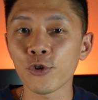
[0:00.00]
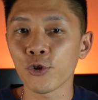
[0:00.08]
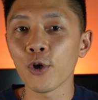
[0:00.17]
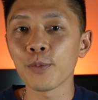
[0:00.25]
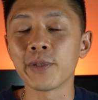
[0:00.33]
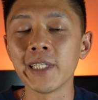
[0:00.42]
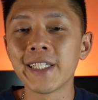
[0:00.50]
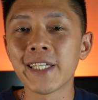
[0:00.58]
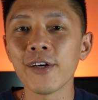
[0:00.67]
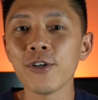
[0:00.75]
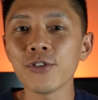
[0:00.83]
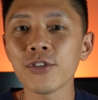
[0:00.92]
sharp
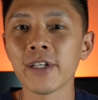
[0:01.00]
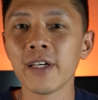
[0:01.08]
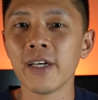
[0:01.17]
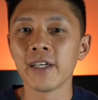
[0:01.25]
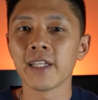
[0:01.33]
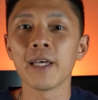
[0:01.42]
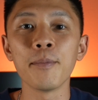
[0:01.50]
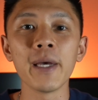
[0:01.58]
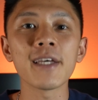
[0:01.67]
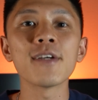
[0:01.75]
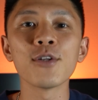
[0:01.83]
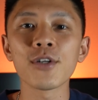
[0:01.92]
details, they
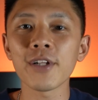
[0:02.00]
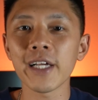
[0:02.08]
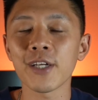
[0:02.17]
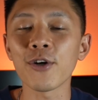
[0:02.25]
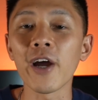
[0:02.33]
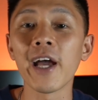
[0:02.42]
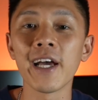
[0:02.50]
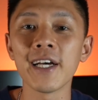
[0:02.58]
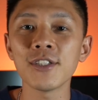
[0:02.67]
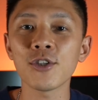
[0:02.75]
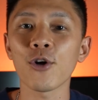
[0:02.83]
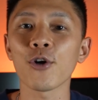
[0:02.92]
make it look like your
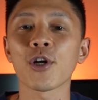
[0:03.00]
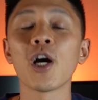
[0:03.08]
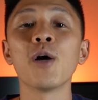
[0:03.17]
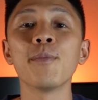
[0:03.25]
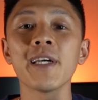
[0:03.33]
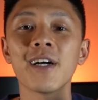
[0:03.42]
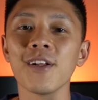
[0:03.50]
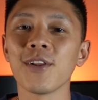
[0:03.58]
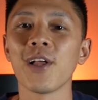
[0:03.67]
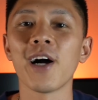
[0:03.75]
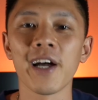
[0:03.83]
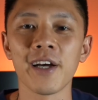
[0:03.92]
hands are coming
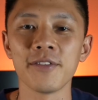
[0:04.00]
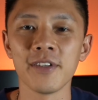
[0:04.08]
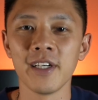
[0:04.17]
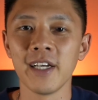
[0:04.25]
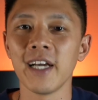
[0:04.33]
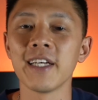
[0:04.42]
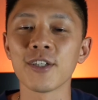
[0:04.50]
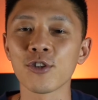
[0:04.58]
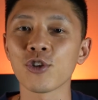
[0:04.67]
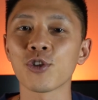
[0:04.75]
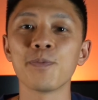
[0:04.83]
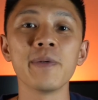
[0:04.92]
alive and they're
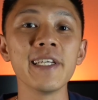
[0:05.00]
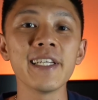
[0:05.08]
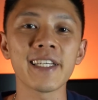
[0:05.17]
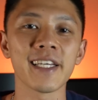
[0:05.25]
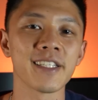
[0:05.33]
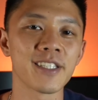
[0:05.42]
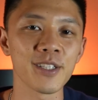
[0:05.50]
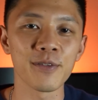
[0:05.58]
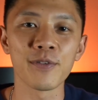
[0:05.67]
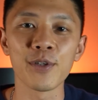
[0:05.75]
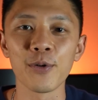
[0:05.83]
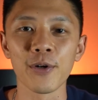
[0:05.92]
speaking to the
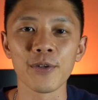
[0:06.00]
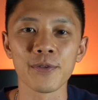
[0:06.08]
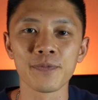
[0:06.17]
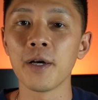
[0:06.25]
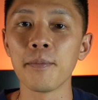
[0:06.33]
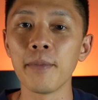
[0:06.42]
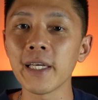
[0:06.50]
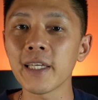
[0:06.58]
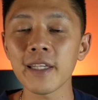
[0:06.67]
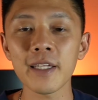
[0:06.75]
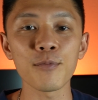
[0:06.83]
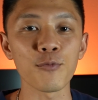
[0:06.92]
viewer.
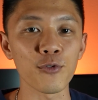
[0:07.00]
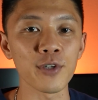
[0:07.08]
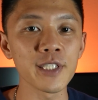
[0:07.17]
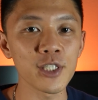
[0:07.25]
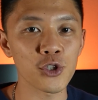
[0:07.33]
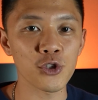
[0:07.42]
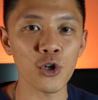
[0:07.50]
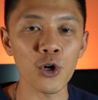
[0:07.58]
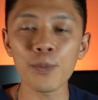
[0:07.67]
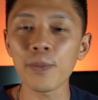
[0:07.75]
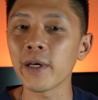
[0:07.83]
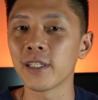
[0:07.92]
Making them really
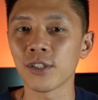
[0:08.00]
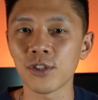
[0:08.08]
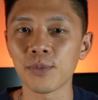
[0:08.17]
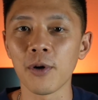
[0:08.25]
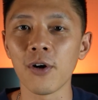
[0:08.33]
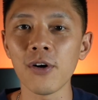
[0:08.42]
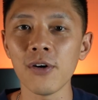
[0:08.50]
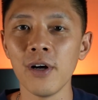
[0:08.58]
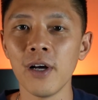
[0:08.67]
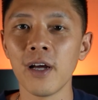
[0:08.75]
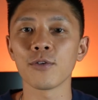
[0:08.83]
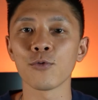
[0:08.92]
sharp and small
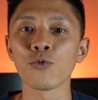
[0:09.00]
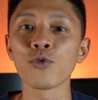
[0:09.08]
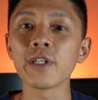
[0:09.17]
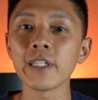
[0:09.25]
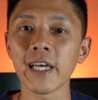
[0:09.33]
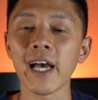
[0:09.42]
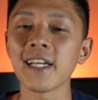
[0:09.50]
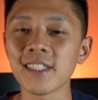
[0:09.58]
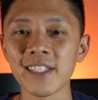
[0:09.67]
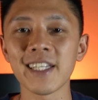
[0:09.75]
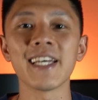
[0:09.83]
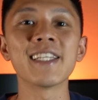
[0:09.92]
really add
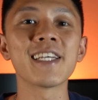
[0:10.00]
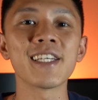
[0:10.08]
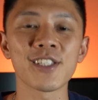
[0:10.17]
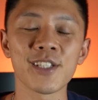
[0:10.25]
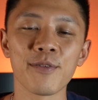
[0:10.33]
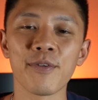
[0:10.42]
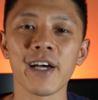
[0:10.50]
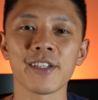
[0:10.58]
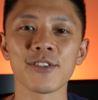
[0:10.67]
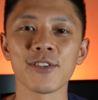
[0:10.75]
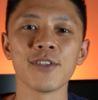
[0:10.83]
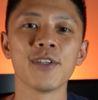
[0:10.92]
to the intensity
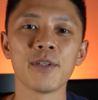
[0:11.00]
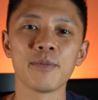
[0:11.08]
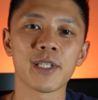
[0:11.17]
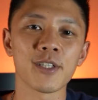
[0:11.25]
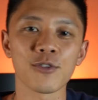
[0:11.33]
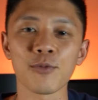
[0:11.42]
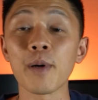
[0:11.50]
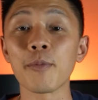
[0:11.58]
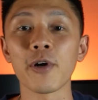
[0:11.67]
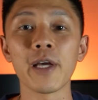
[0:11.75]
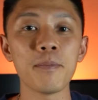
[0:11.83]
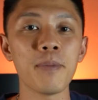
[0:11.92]
factor. Because
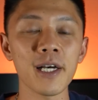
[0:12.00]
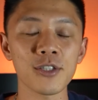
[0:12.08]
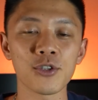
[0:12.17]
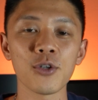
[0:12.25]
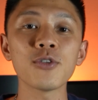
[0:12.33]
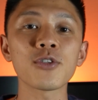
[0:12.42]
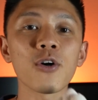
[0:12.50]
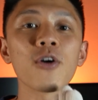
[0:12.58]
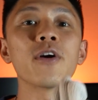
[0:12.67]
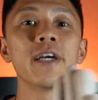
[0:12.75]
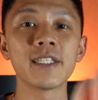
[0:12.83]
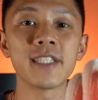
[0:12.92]
remember, impact shows
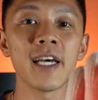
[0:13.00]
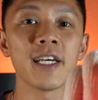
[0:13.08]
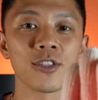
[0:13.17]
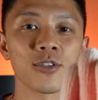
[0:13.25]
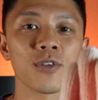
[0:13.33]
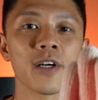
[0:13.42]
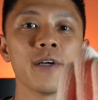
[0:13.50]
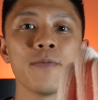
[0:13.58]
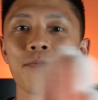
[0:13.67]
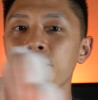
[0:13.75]
are intense, right?